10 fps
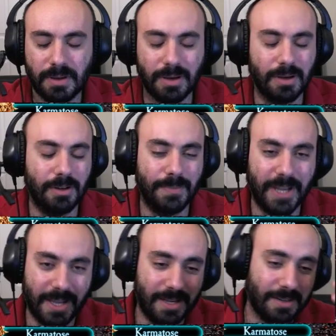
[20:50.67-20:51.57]
Oh
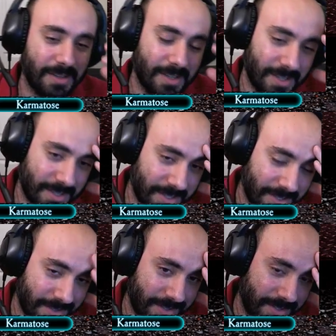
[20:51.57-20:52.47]
man.
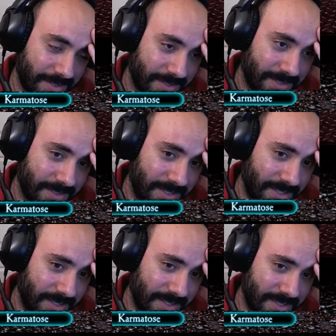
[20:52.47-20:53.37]

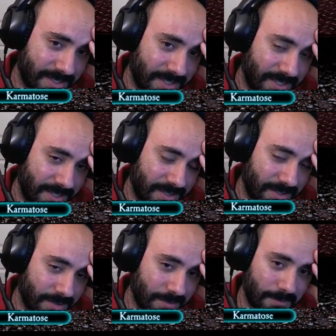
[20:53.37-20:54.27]
He's getting
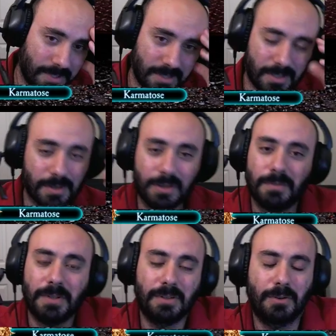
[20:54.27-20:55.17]
real hurt
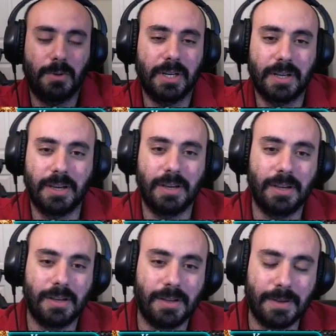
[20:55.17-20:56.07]
real quick.
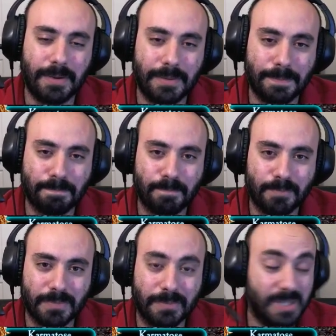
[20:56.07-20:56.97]

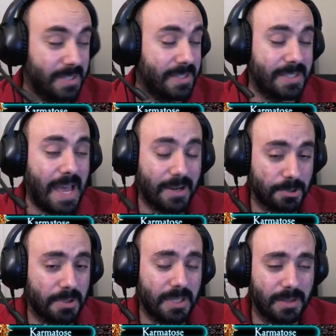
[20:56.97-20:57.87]
But this is
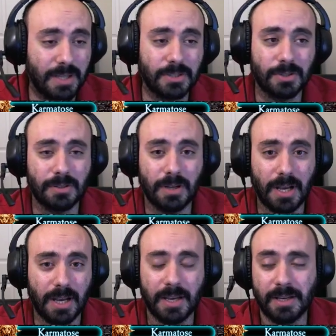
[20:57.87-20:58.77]
actually a clencher.
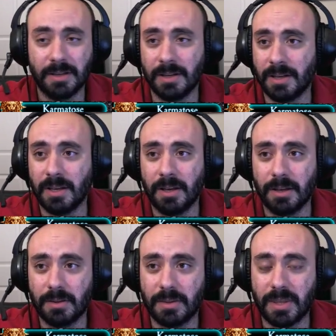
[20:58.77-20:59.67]
I
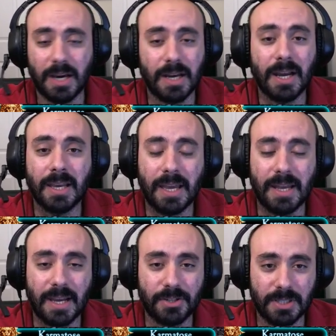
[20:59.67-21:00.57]
thought I had
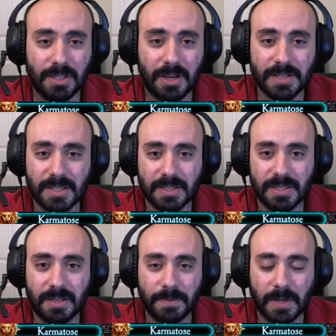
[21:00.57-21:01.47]
actually lost this
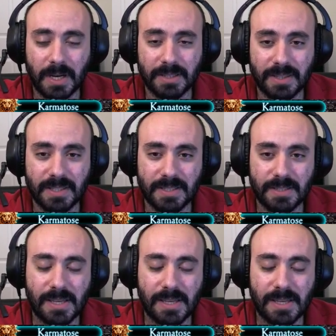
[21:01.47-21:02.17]
and forgot that this is a